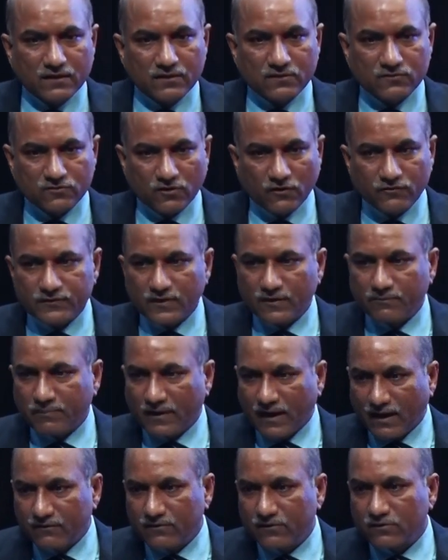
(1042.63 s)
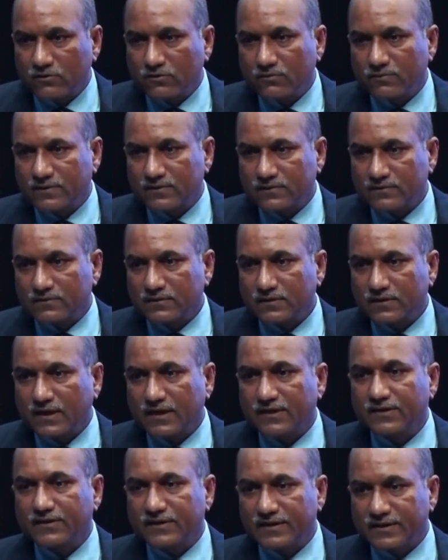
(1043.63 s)
softer power over
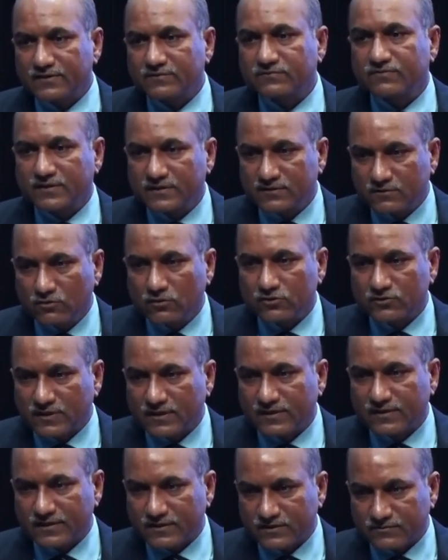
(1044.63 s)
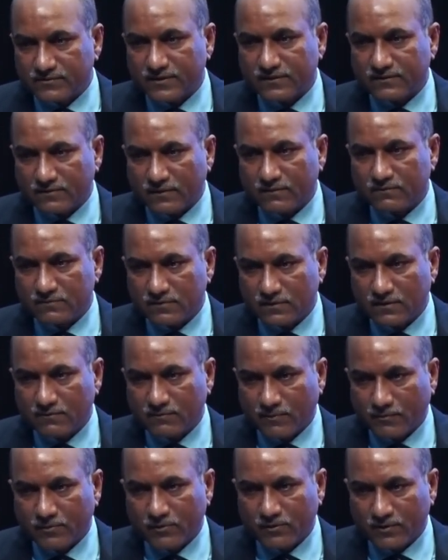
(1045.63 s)
countries, with those countries where
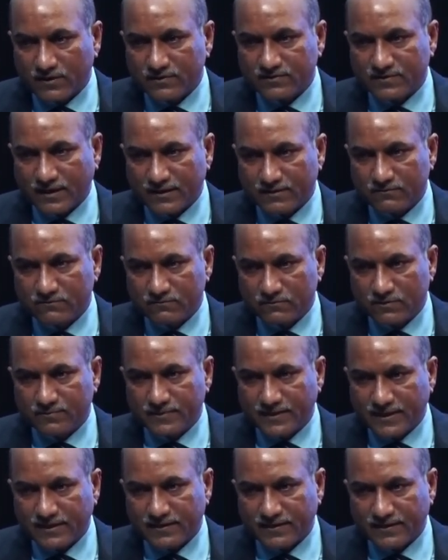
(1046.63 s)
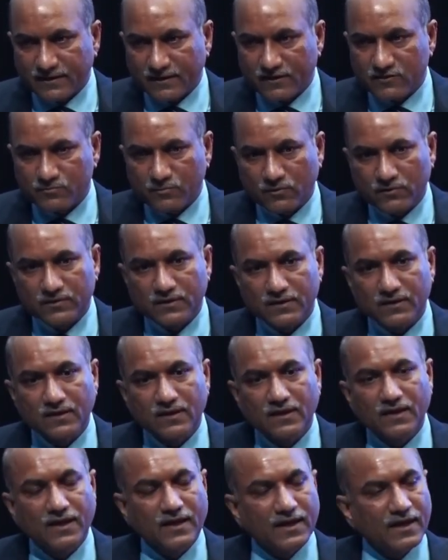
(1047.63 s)
our products would be getting exported.
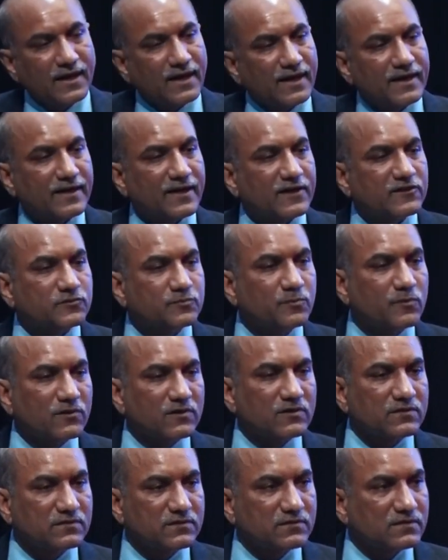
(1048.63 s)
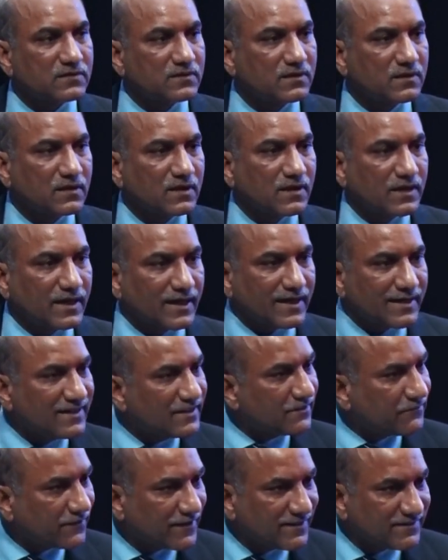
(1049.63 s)
And export in
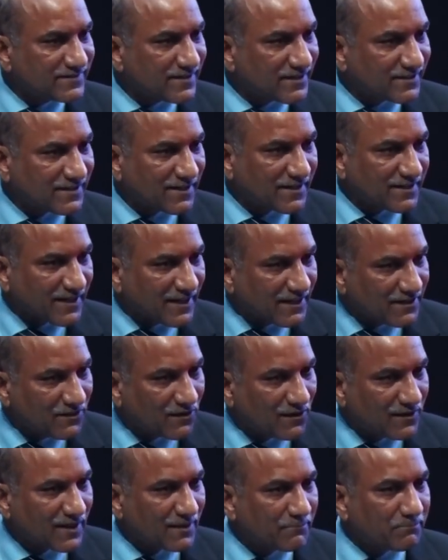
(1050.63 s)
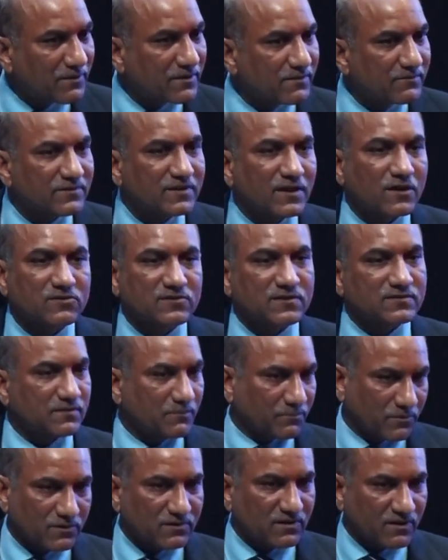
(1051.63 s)
defense sector cannot happen without the
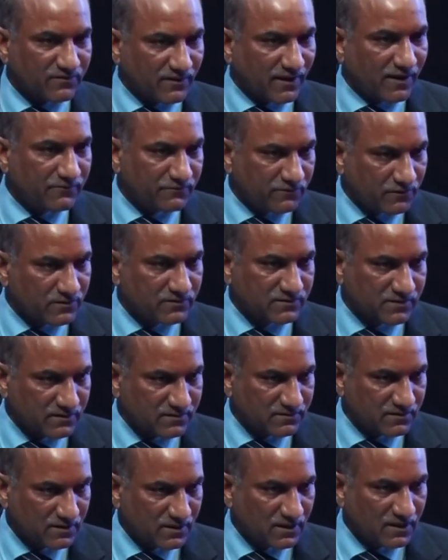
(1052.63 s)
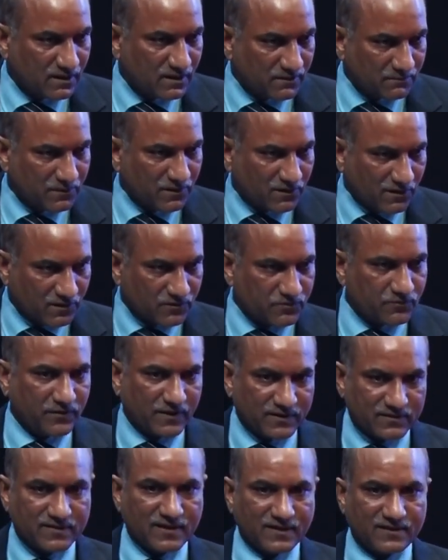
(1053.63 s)
support of armed forces. Because
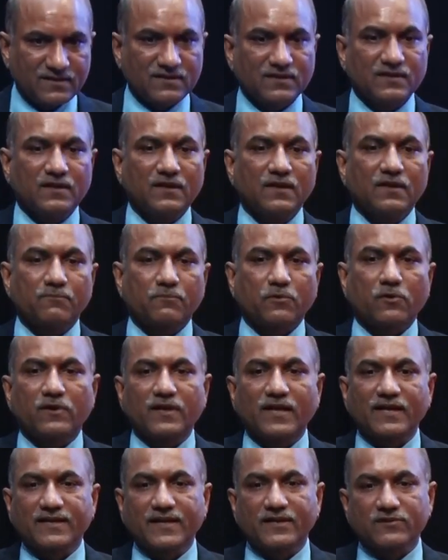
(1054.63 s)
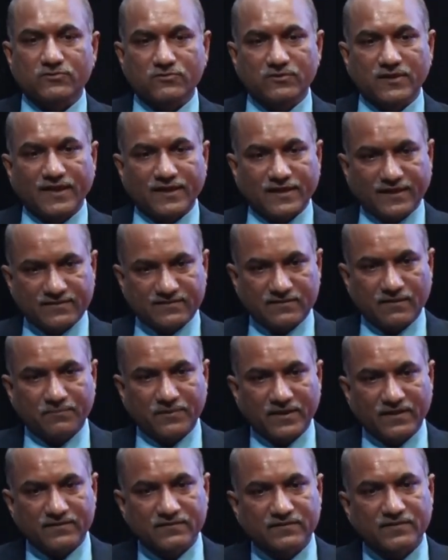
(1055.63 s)
first that product has to get
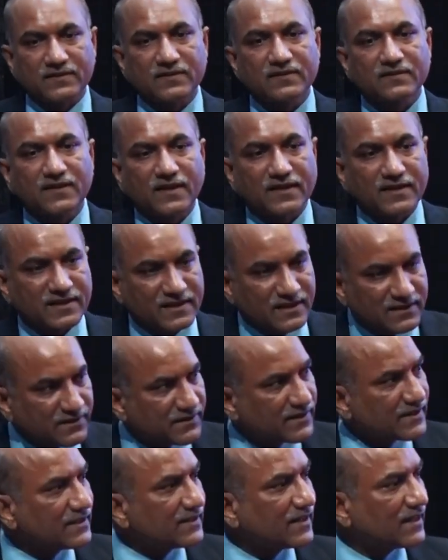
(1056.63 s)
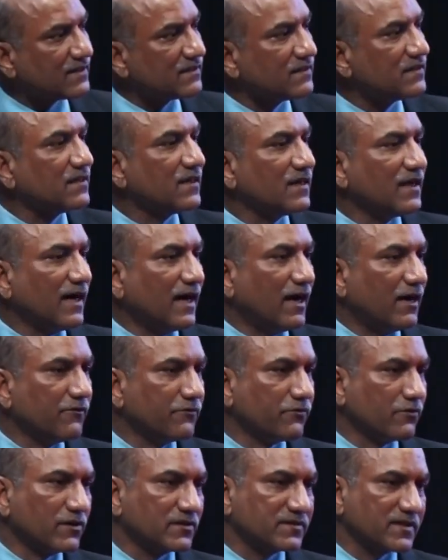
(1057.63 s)
acceptance in that country, then
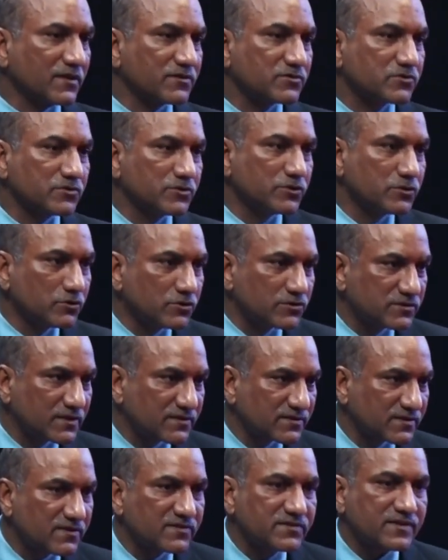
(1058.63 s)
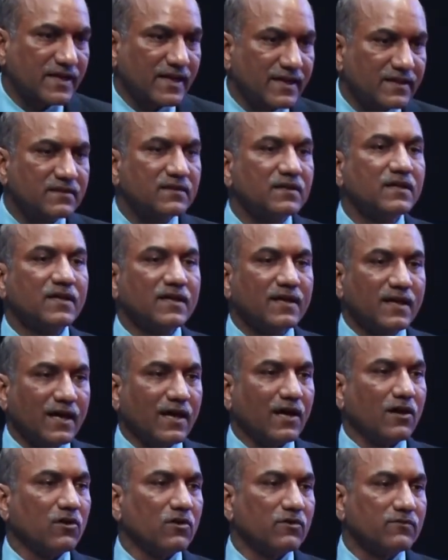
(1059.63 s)
armed force has to use its strength
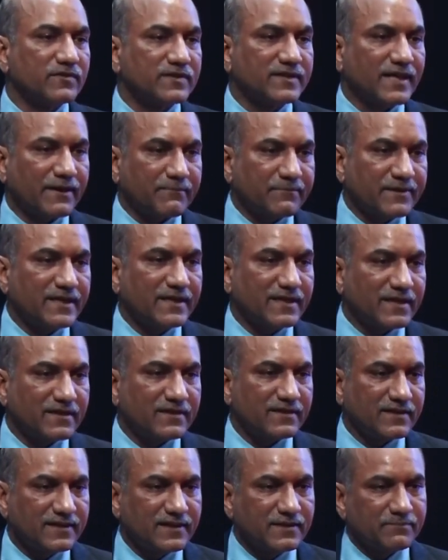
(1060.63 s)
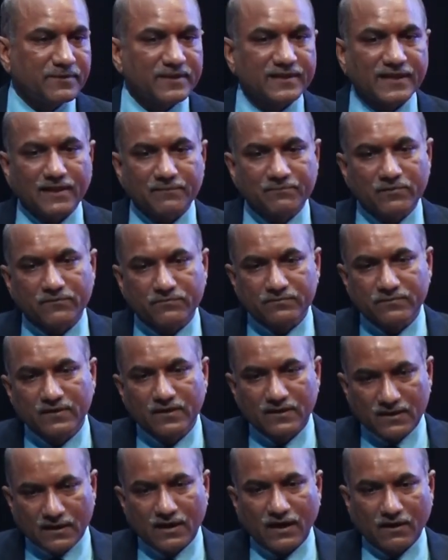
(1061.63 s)
along with the MEA and DDP type of
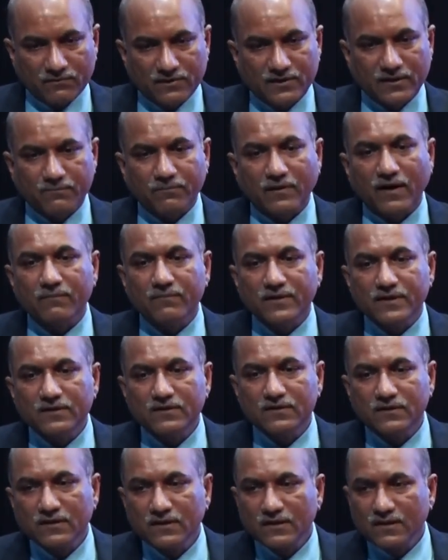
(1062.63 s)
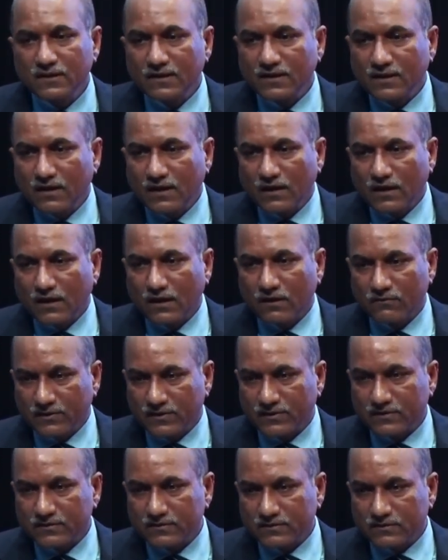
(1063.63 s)
our department,
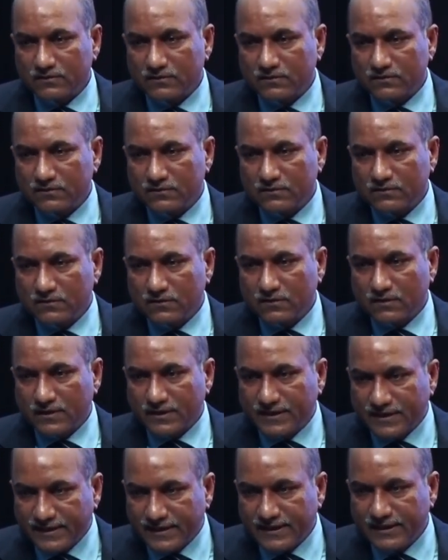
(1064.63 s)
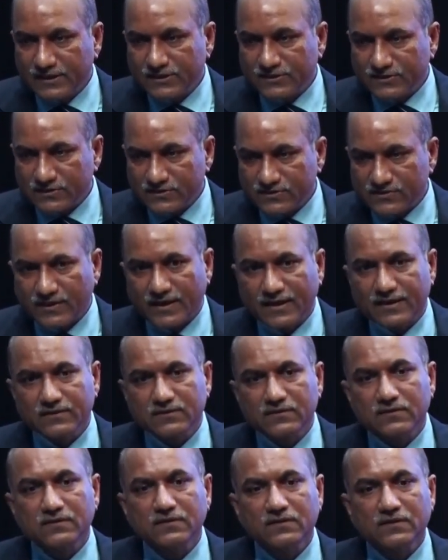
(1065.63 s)
our reach, strength,